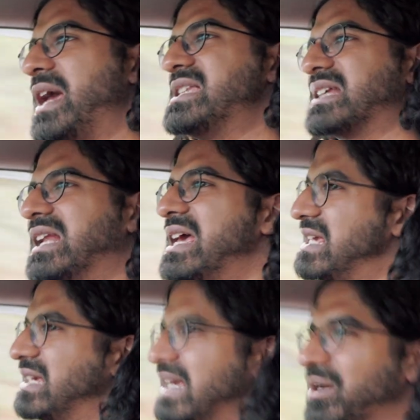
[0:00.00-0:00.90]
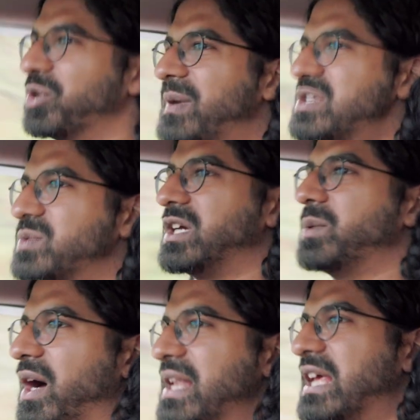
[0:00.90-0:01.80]
Basically, it all depends on what
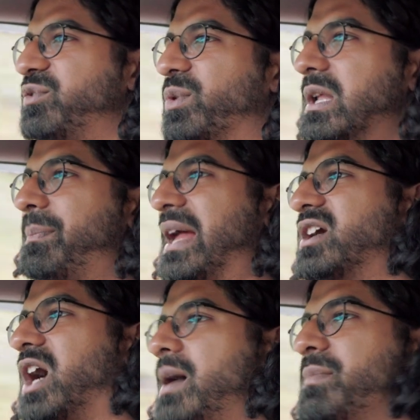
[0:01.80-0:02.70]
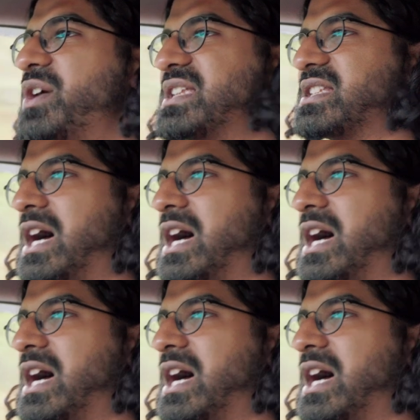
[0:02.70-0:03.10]
you want. If you want a better car most of the